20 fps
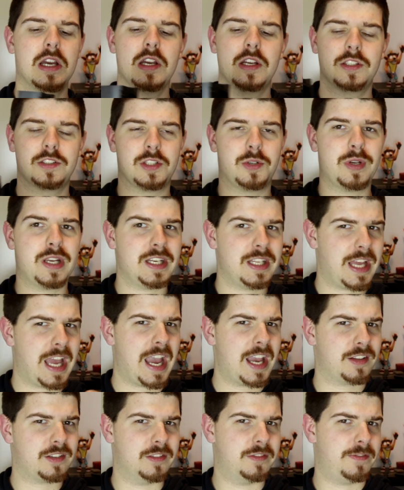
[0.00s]
So it
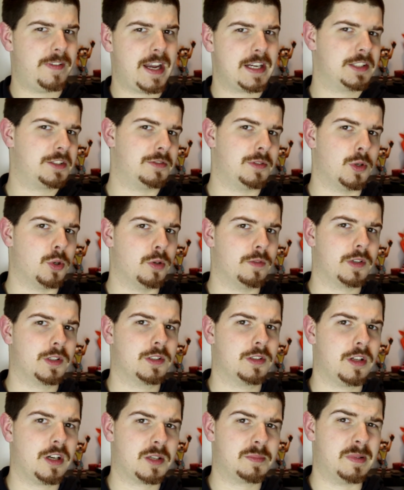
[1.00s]
has a factory
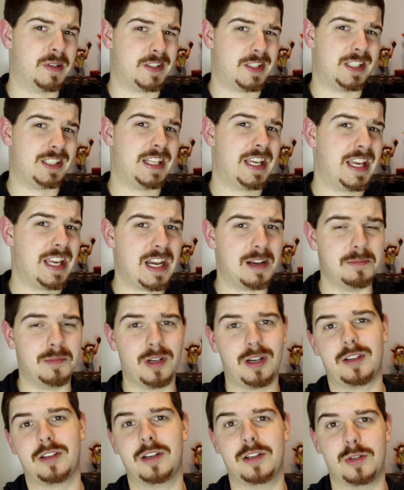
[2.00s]
overclock, but today I'm
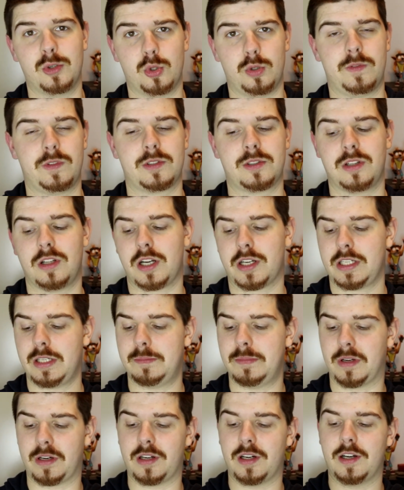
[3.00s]
not gonna overclock
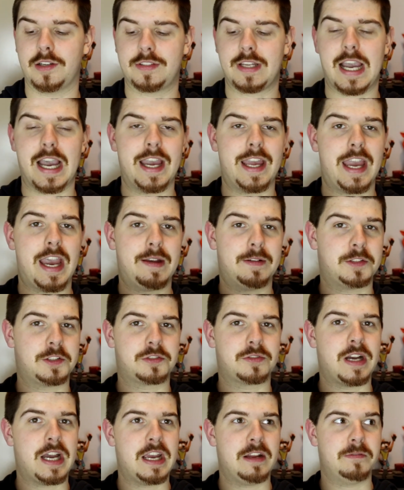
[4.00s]
it because I have
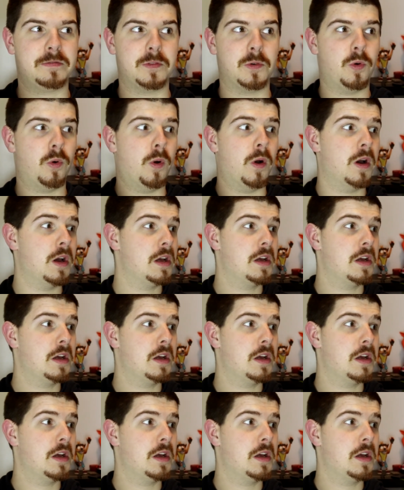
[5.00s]
tried for,